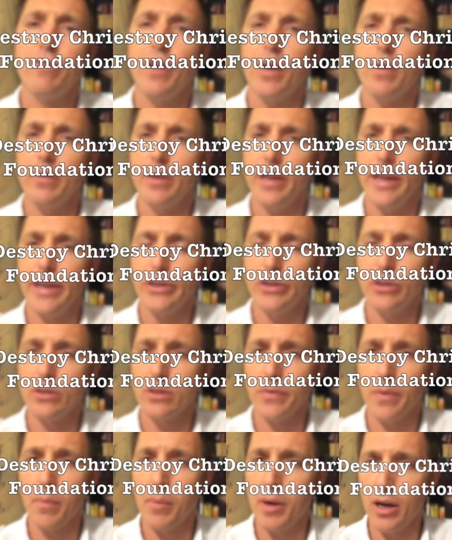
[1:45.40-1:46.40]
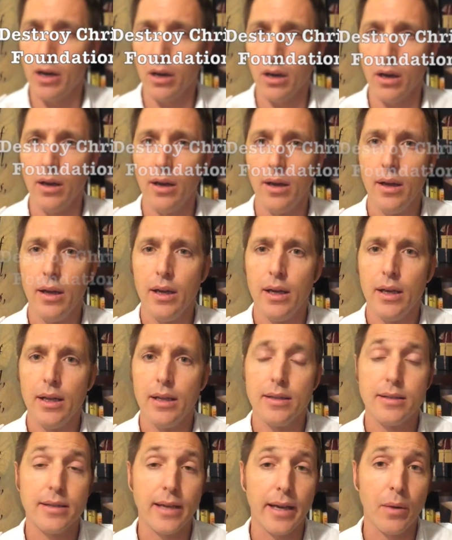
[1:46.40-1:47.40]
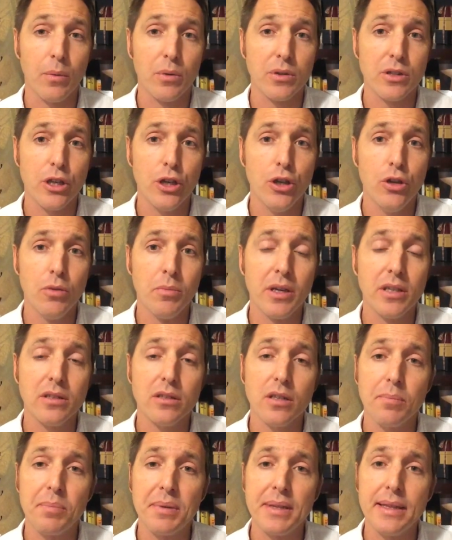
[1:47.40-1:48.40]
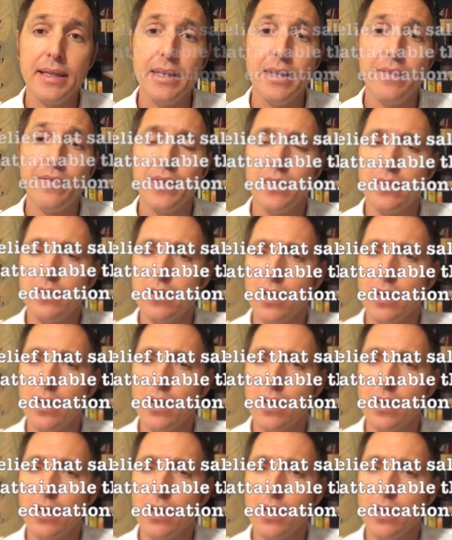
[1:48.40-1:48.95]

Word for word: foundations of America. The second was the humanistic belief that